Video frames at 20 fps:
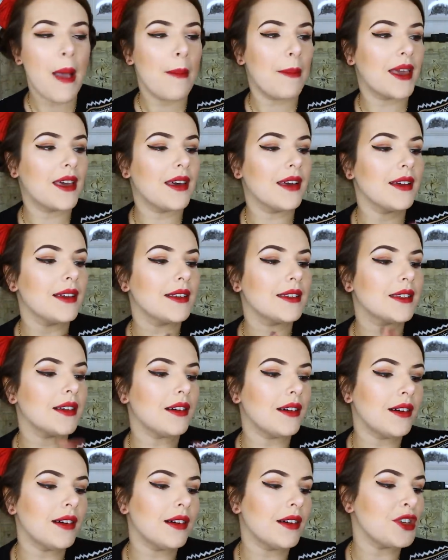because,
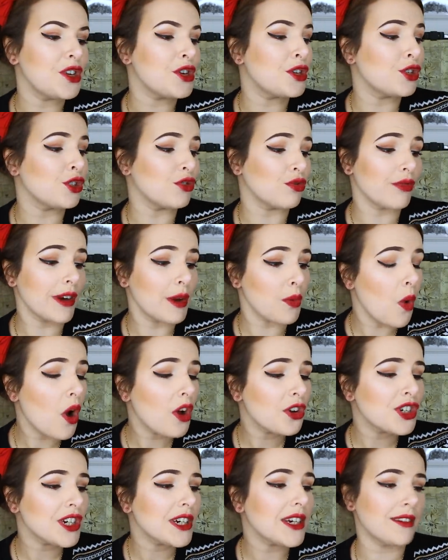oh, you can just
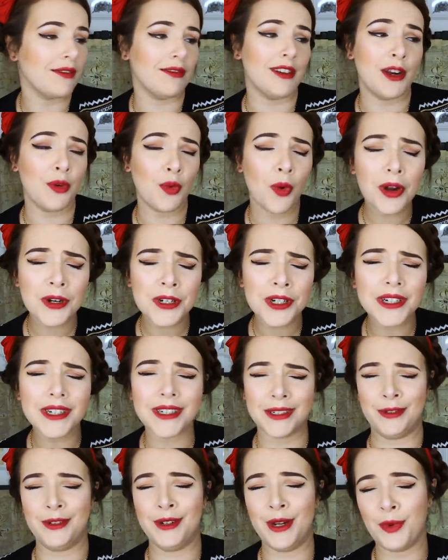rewatch it and rewatch
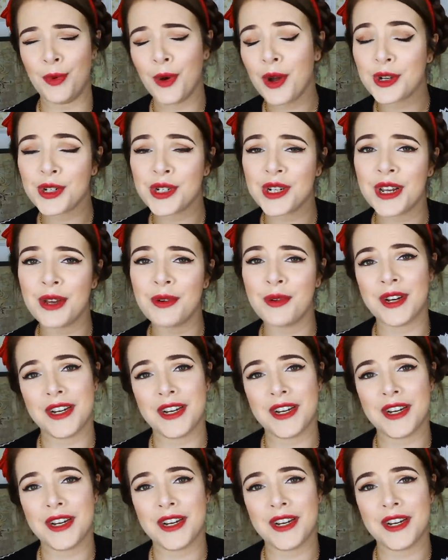it and rewatch it,